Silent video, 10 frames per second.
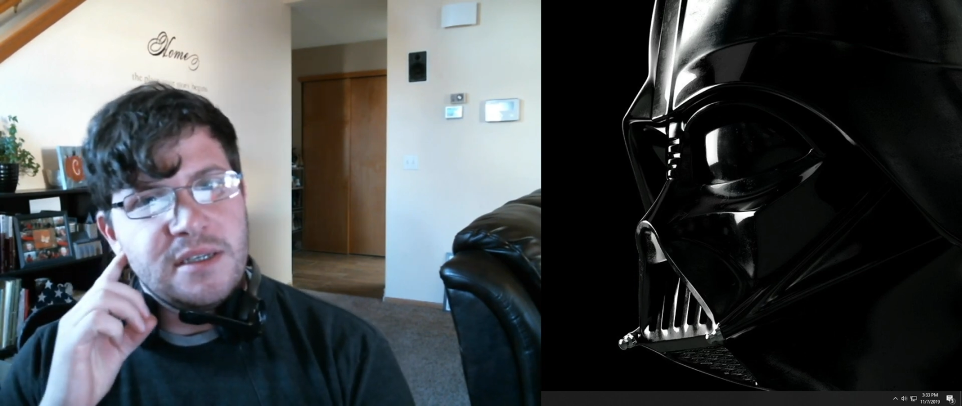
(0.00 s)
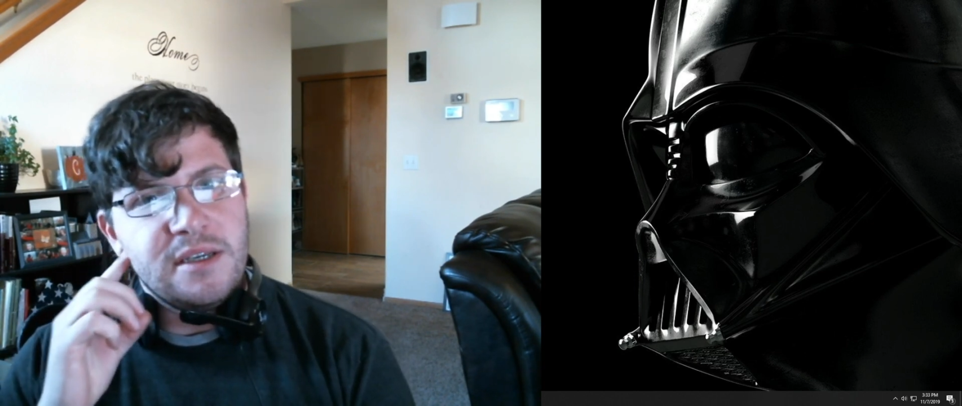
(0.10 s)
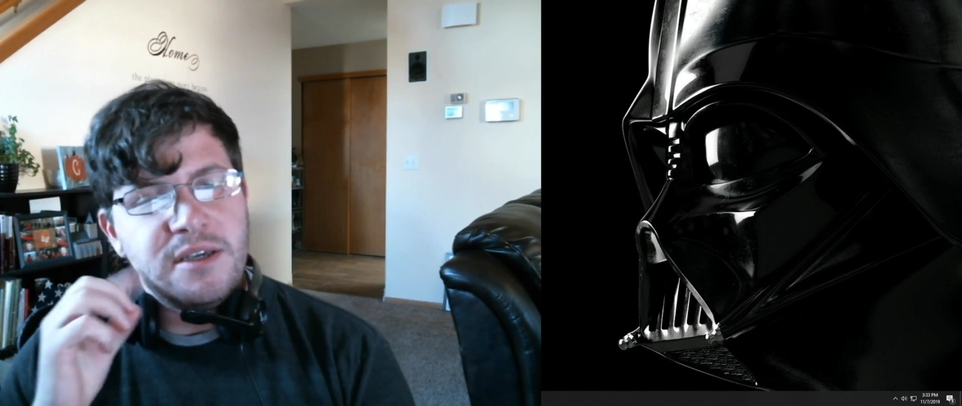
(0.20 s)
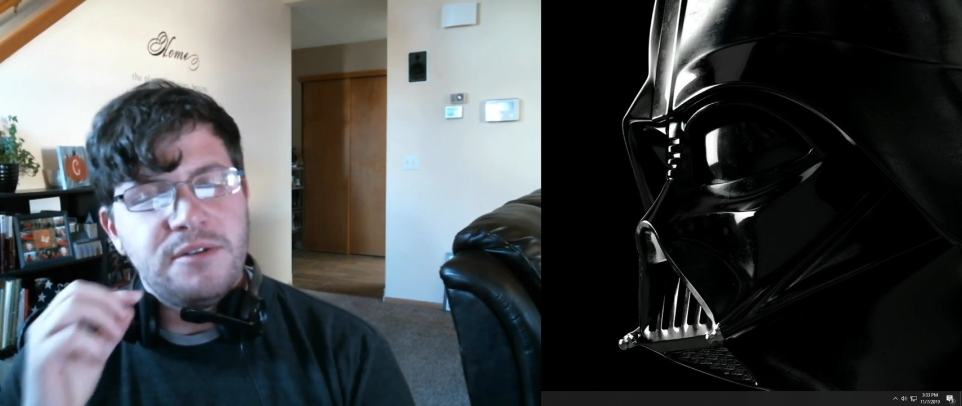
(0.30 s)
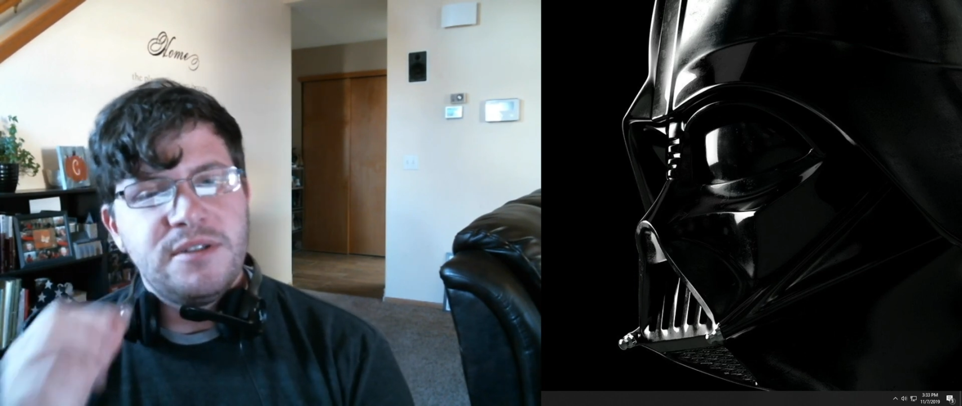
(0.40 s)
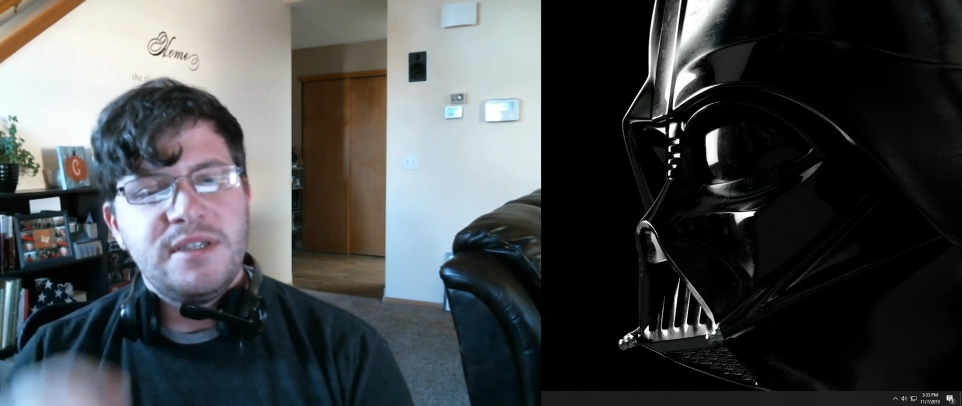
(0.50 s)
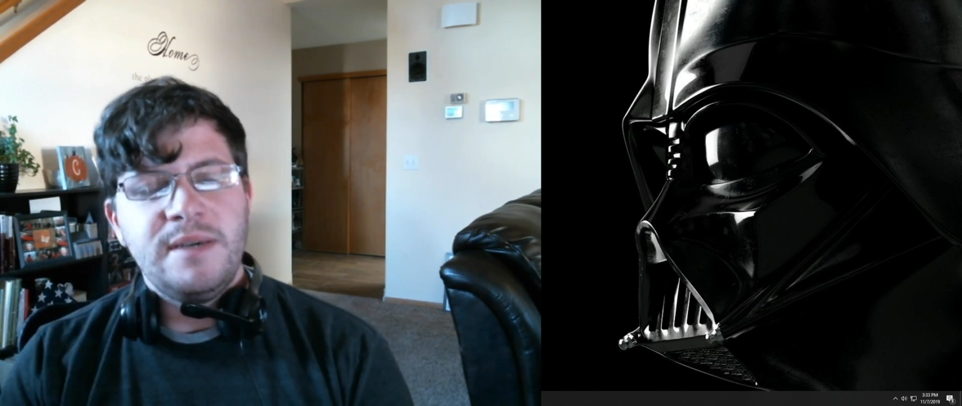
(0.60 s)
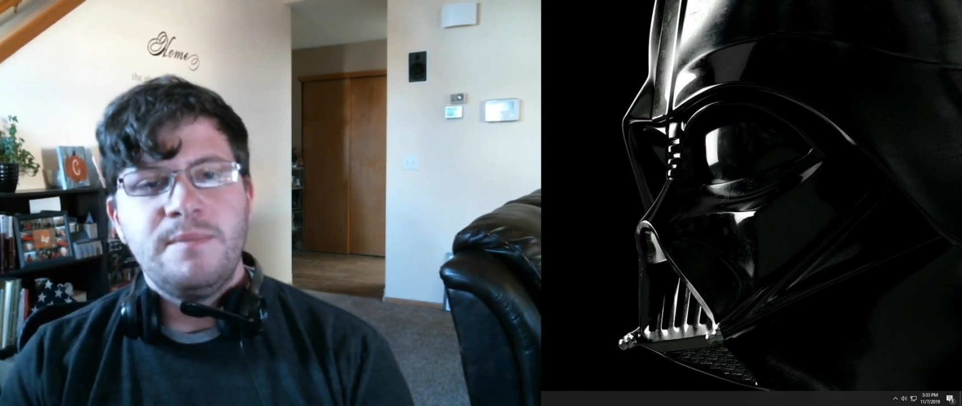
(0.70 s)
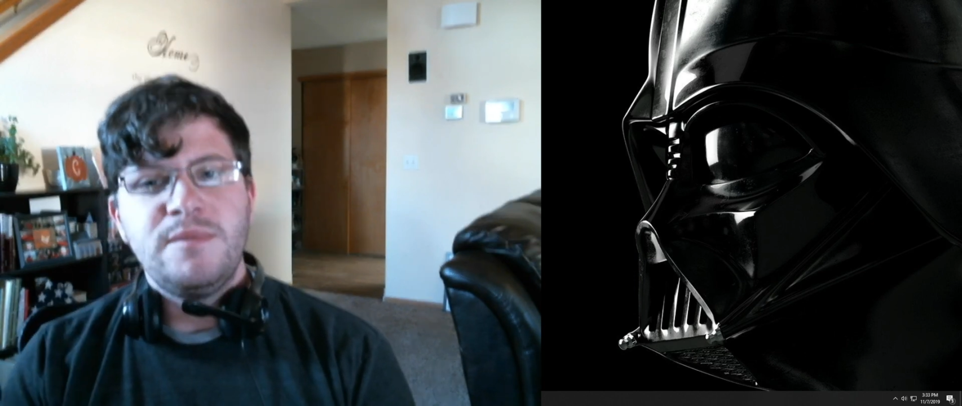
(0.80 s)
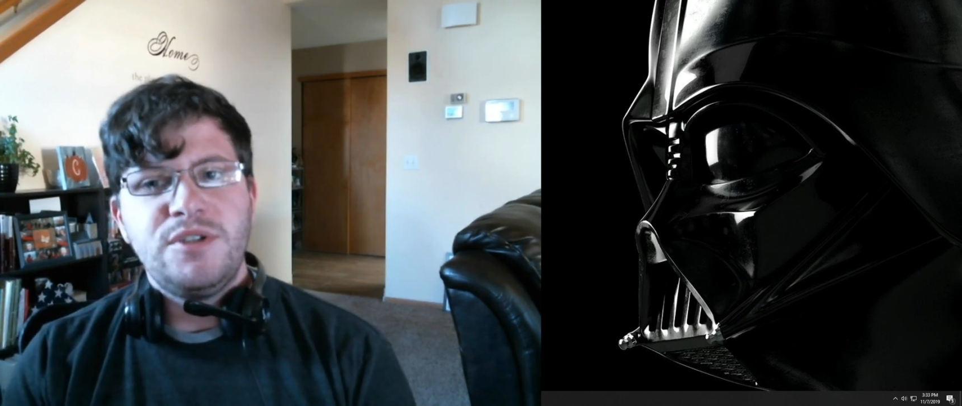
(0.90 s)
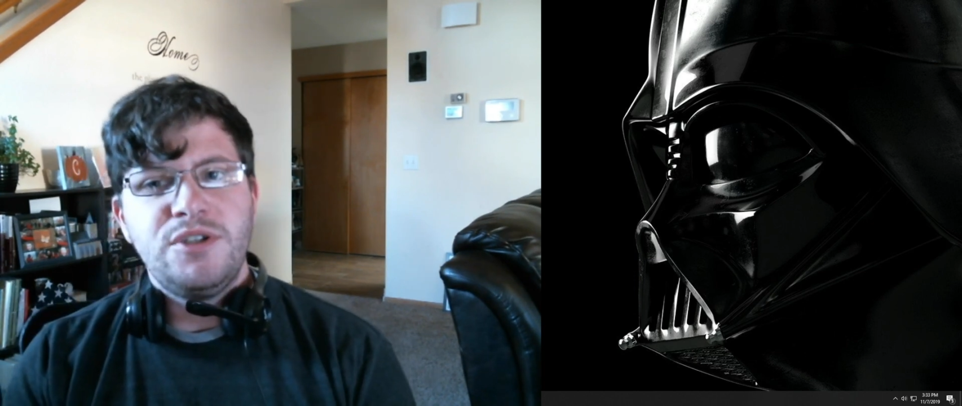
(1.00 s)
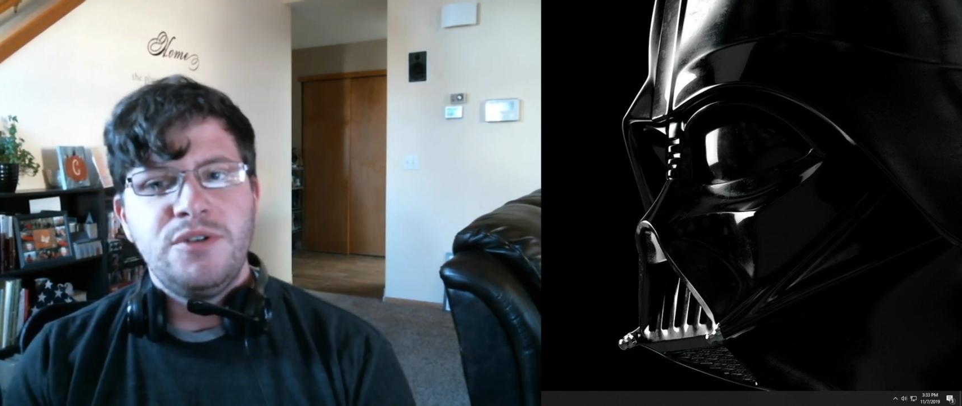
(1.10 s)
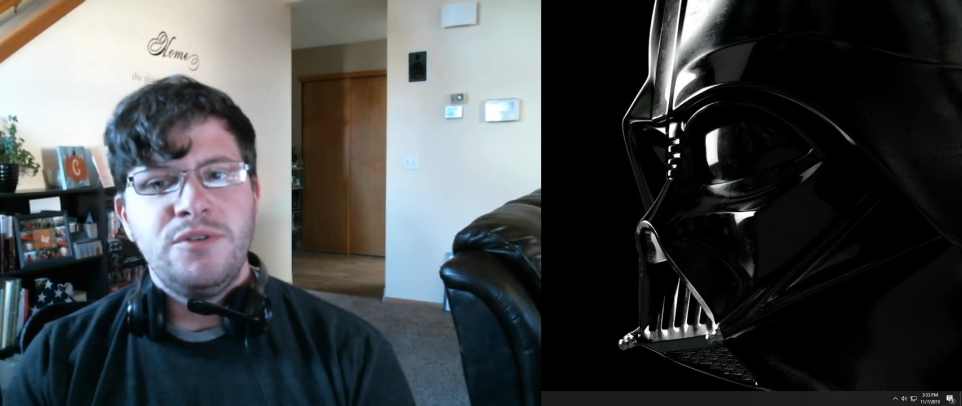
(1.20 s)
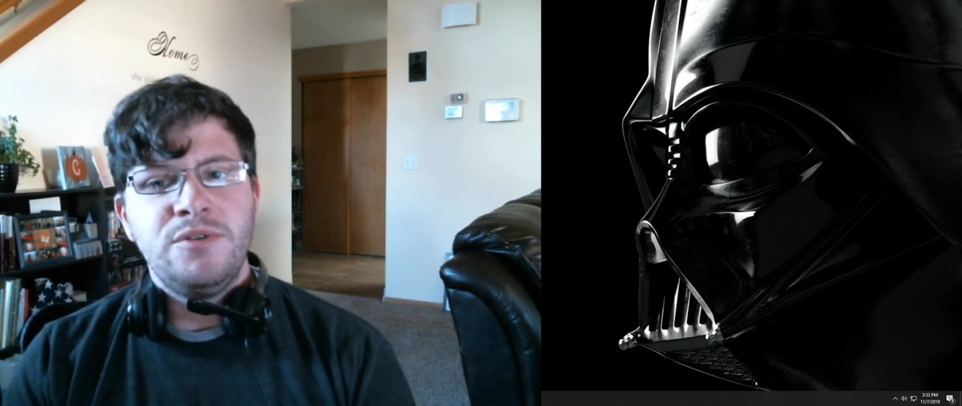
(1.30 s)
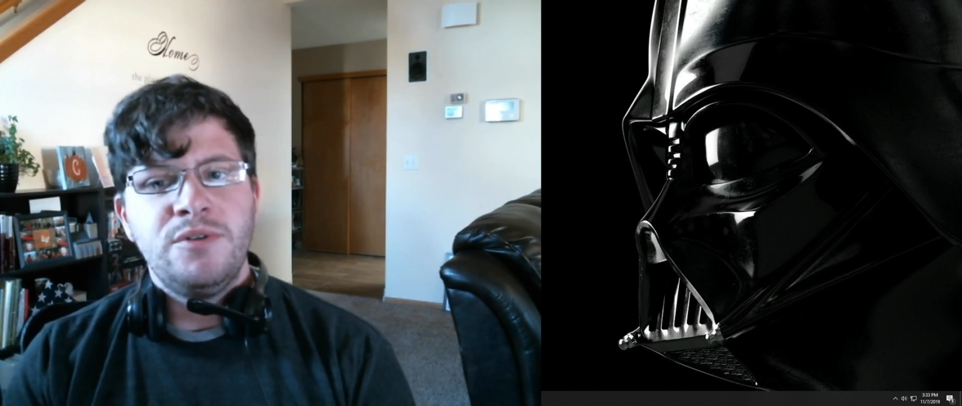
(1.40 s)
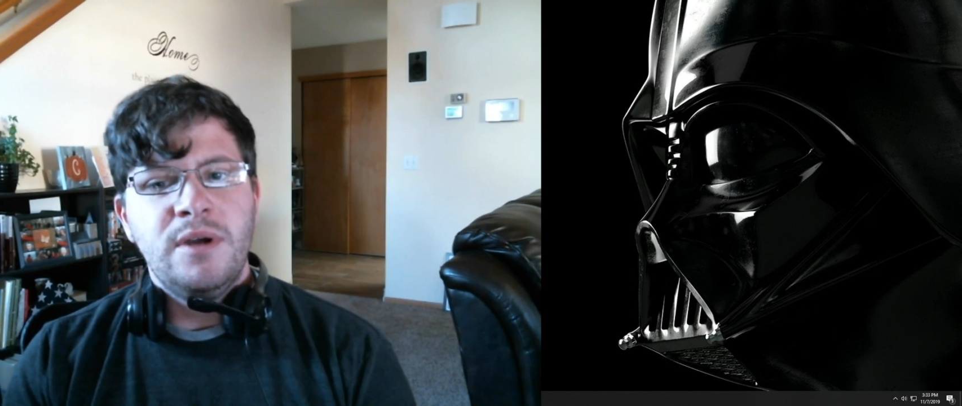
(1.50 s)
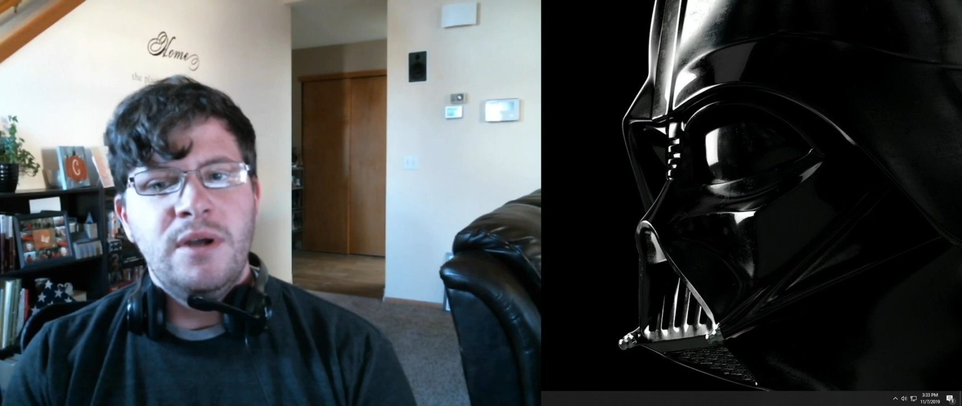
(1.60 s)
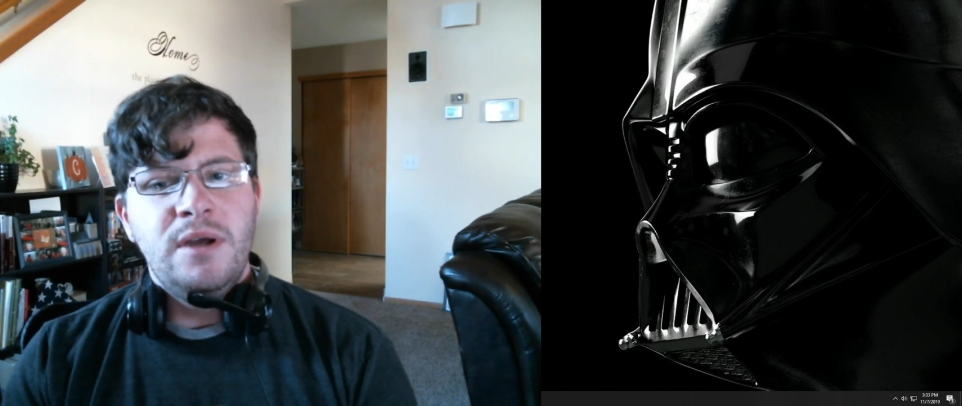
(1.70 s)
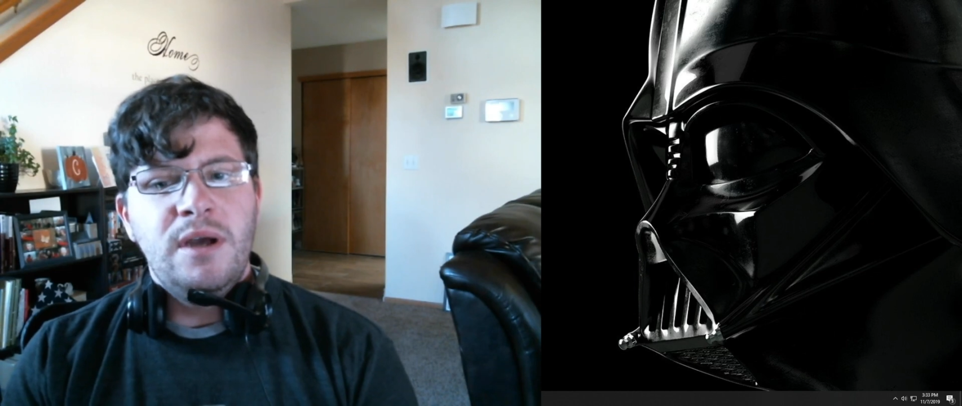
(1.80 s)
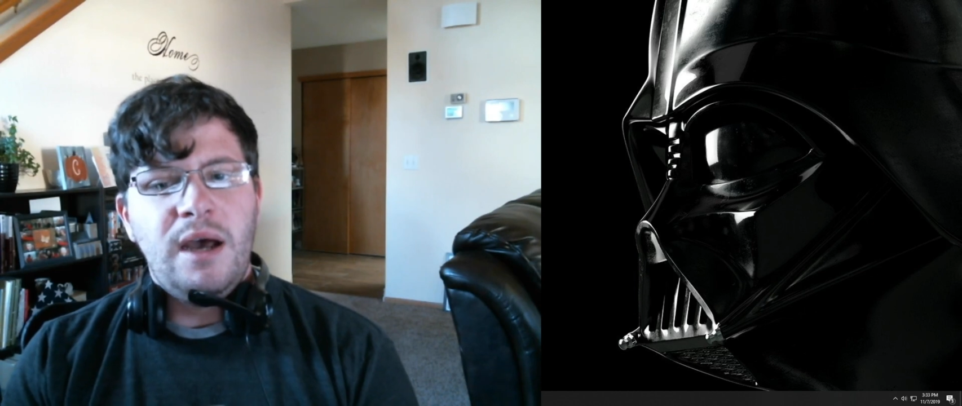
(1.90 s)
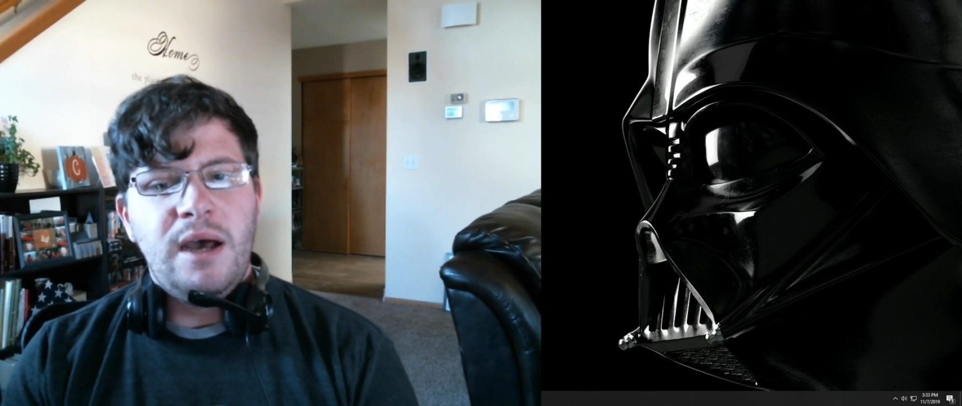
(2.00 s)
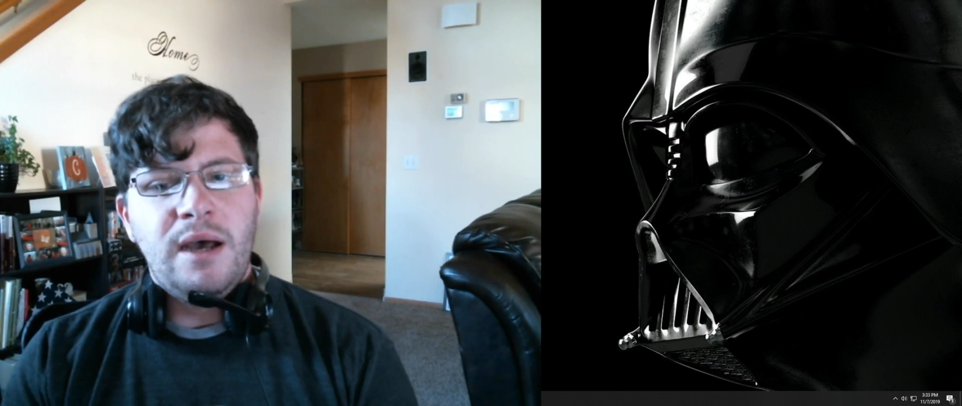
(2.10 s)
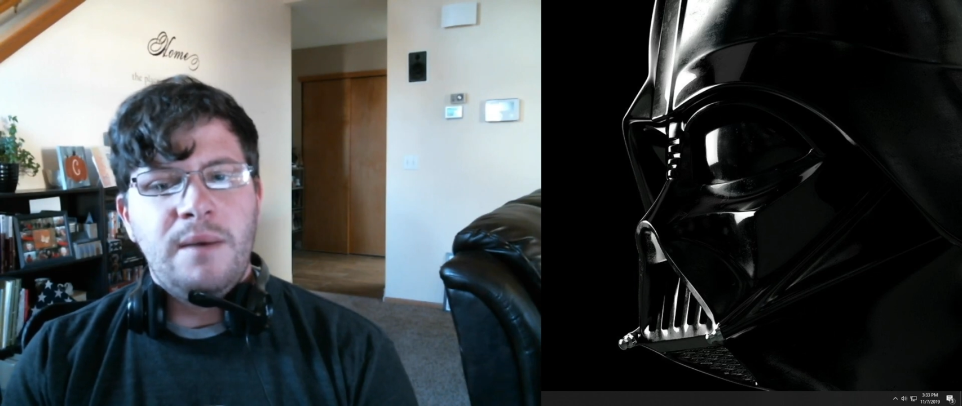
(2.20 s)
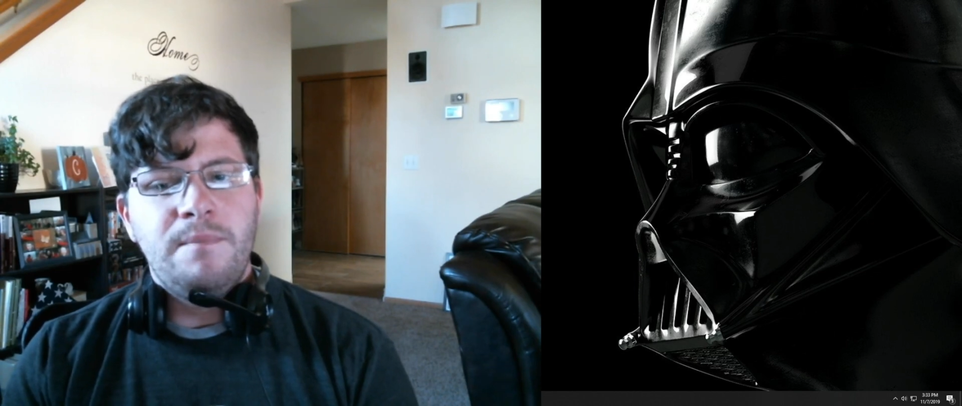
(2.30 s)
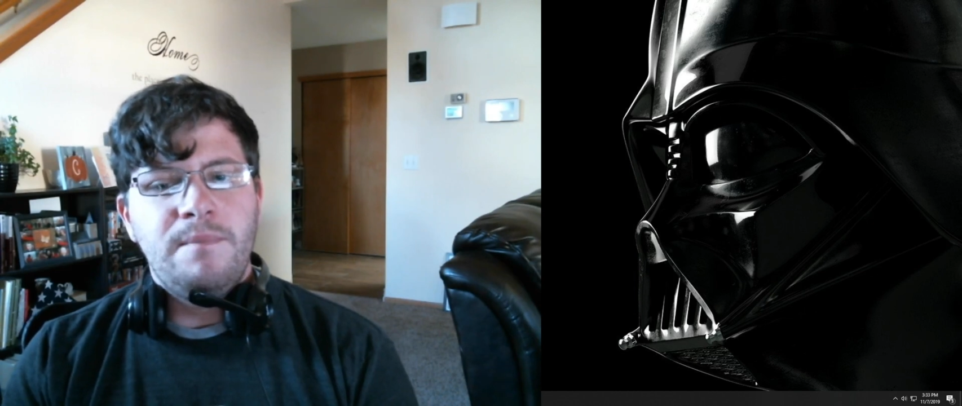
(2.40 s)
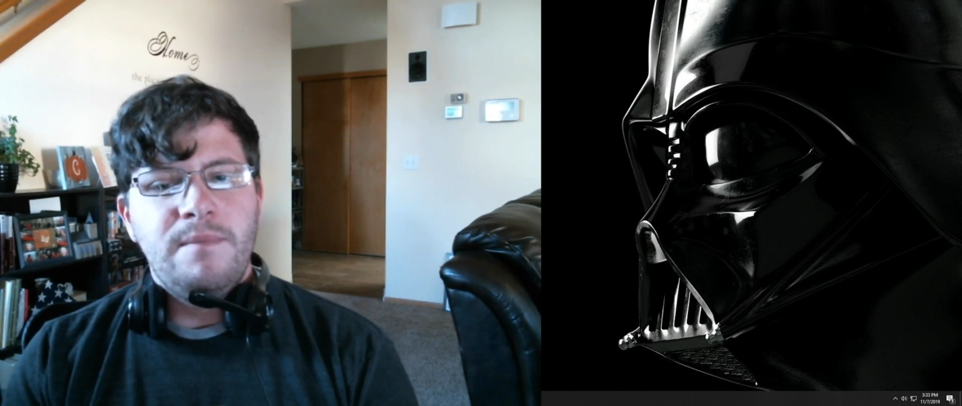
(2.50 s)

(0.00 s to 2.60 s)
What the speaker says: you seem to, an